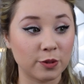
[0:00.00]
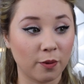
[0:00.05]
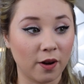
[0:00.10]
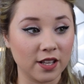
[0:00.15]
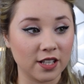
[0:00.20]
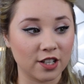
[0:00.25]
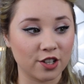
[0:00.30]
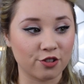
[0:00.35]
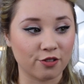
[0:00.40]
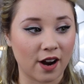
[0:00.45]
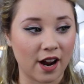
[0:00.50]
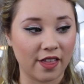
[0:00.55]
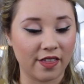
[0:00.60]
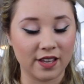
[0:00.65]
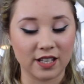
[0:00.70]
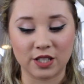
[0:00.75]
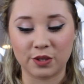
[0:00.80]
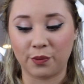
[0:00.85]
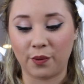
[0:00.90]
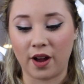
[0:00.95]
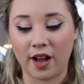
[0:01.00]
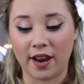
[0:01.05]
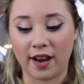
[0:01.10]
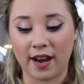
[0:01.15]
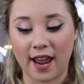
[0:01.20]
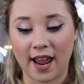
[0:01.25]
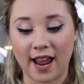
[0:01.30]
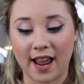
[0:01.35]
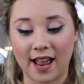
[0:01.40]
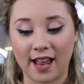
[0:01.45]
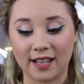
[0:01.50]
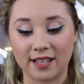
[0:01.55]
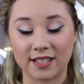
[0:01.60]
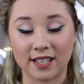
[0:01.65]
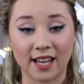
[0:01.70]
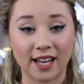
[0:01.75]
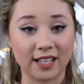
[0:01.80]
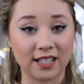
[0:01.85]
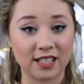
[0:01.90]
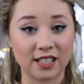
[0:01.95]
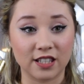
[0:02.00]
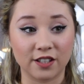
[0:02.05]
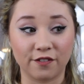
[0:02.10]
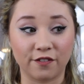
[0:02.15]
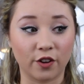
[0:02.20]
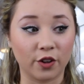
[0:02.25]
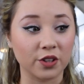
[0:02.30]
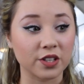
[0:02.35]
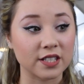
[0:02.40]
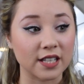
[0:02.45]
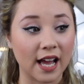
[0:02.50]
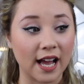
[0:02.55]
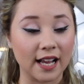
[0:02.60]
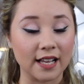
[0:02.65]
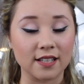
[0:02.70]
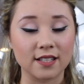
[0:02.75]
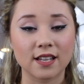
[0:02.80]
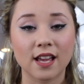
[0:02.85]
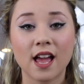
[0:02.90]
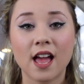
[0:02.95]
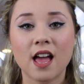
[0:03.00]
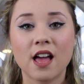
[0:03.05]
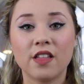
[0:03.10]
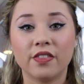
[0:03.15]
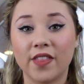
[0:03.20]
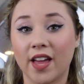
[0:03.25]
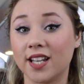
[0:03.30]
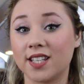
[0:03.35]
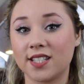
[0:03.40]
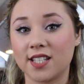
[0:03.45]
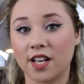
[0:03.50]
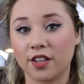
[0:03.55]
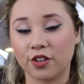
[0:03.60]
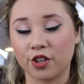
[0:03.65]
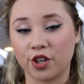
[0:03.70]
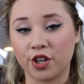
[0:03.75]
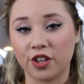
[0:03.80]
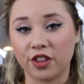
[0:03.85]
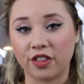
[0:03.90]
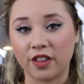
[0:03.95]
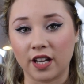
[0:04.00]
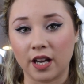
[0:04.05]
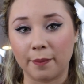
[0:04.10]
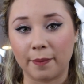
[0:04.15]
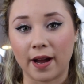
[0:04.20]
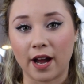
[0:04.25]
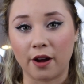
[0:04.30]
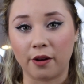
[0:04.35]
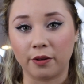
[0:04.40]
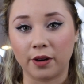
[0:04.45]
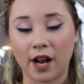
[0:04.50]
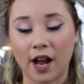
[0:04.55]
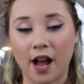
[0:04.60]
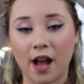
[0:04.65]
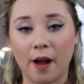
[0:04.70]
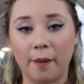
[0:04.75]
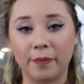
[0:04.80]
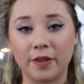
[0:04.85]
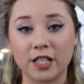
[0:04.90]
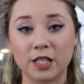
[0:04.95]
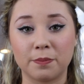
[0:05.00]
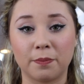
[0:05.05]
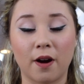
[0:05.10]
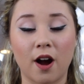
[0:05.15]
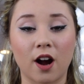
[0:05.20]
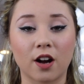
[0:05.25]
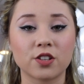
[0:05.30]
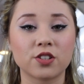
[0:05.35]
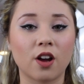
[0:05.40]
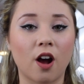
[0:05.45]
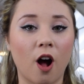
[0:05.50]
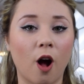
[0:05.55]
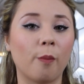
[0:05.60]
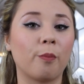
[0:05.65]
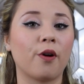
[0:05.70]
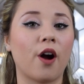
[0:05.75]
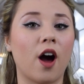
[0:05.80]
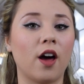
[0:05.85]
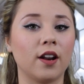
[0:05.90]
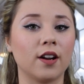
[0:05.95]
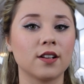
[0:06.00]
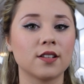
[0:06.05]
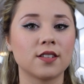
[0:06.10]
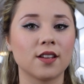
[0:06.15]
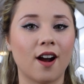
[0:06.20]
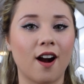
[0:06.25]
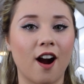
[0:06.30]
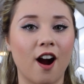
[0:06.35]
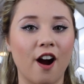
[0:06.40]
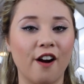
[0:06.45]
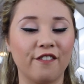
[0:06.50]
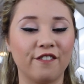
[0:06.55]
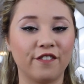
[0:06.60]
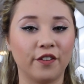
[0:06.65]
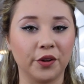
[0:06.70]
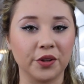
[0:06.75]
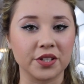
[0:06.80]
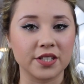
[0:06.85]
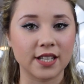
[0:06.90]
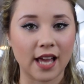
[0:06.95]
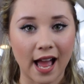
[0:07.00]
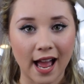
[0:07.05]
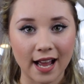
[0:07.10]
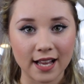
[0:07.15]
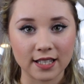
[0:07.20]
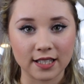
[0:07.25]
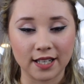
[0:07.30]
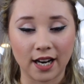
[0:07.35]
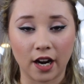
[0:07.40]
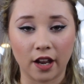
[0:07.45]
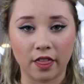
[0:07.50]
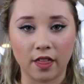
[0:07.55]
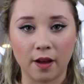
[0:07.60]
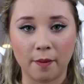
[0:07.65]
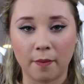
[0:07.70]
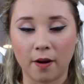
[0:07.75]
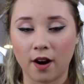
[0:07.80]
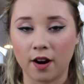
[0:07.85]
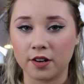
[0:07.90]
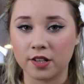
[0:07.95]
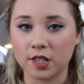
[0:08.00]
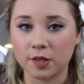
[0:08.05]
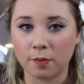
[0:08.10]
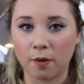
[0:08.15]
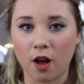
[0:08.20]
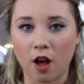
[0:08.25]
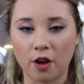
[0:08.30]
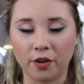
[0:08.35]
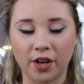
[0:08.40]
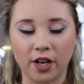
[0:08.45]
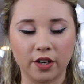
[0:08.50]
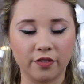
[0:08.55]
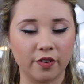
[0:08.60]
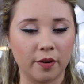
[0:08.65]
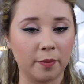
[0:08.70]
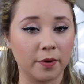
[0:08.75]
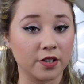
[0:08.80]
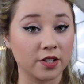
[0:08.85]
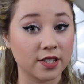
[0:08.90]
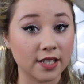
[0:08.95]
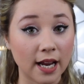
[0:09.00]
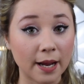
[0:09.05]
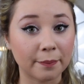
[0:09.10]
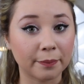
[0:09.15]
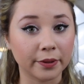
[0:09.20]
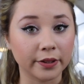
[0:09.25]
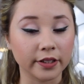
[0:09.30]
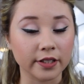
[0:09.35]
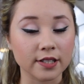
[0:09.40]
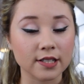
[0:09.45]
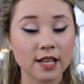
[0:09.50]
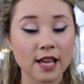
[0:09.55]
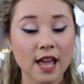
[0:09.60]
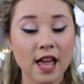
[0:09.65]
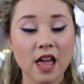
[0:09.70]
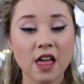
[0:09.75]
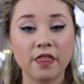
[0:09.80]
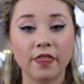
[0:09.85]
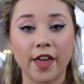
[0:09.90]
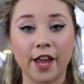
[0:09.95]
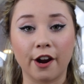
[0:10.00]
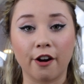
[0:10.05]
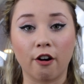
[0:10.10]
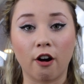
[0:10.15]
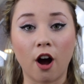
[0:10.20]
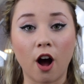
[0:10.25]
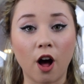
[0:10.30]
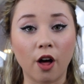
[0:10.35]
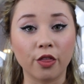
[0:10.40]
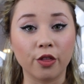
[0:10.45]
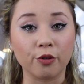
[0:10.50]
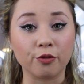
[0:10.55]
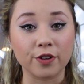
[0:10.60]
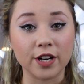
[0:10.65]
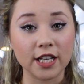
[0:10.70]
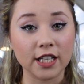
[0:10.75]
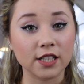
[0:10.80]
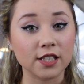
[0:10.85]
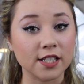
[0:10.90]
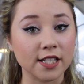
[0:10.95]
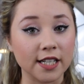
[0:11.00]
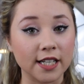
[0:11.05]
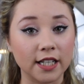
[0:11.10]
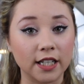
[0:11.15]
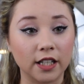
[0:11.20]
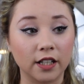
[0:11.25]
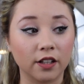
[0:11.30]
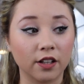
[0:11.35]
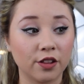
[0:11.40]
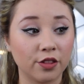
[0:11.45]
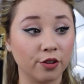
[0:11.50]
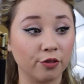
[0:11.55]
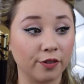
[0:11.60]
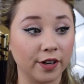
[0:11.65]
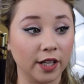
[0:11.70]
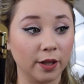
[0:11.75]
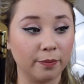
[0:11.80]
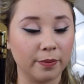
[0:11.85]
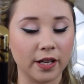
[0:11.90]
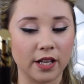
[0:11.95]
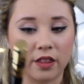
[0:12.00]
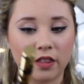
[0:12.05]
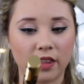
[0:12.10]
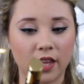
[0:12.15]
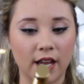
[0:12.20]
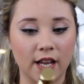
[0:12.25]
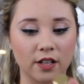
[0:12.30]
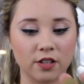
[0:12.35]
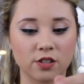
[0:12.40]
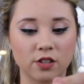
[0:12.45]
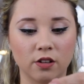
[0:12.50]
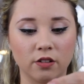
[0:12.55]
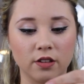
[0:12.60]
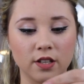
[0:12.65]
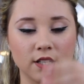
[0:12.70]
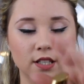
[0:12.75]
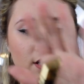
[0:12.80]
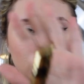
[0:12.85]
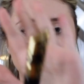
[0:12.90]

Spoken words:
wanted to try this one, and it's the full size. That's the other good thing about this box. All products are full size. None of them are small. None of them are samples. They are all the real deal, the real big thing. So this